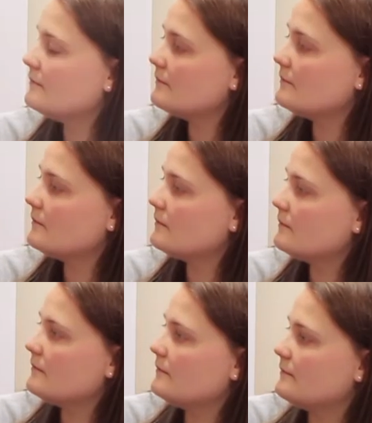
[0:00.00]

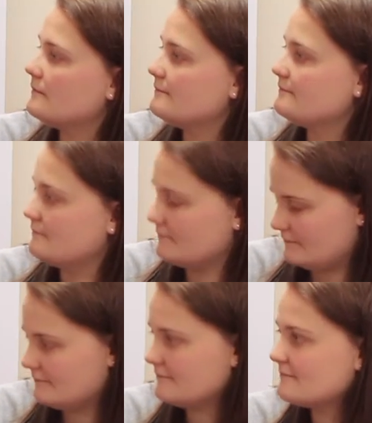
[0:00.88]

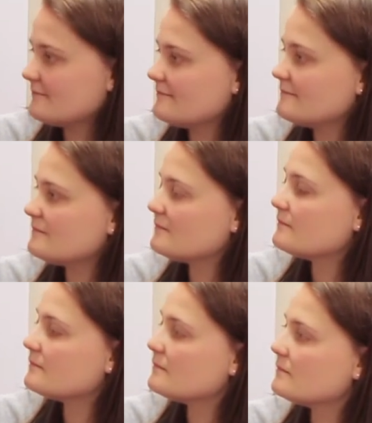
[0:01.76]

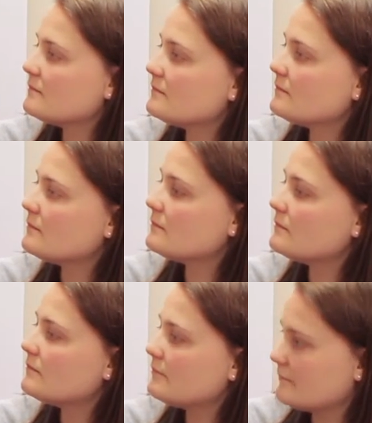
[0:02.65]

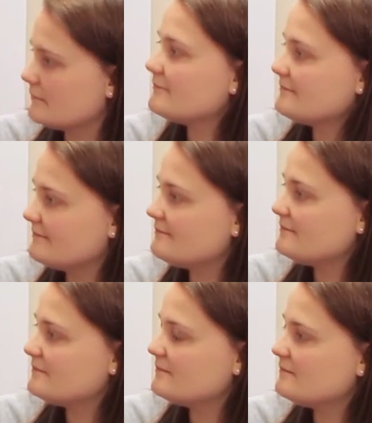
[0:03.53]

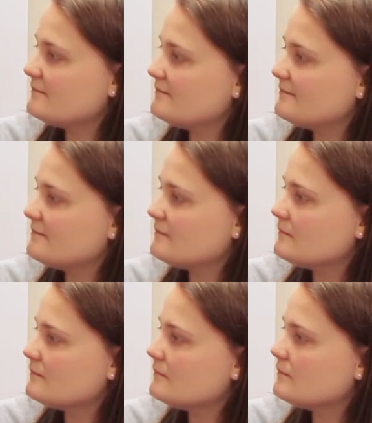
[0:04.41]

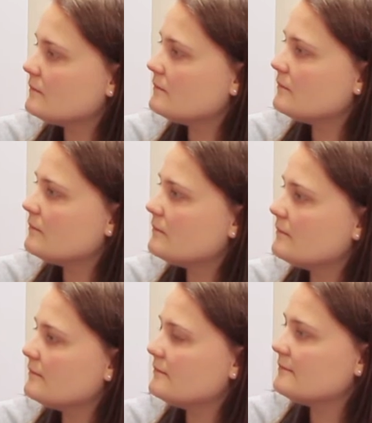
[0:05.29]

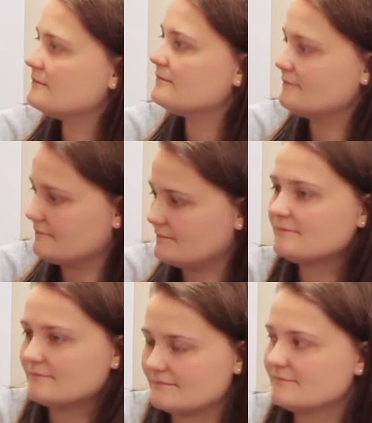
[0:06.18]

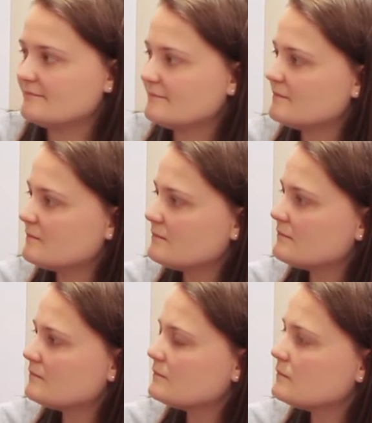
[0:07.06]

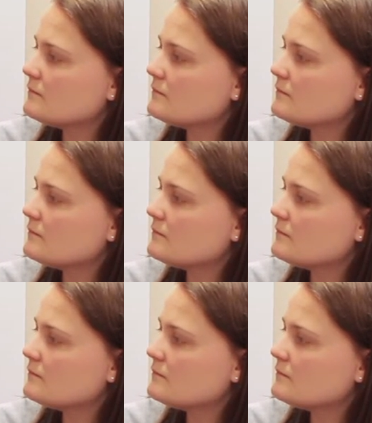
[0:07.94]
This person isn't speaking.